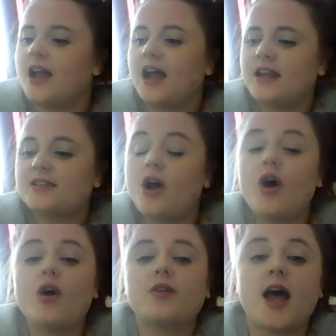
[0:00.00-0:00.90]
And he's like,
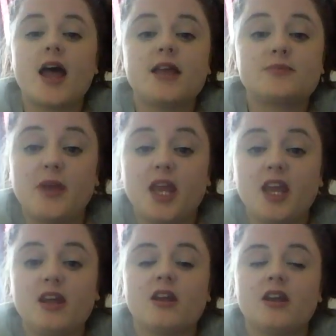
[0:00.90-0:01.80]
oh no, it's me,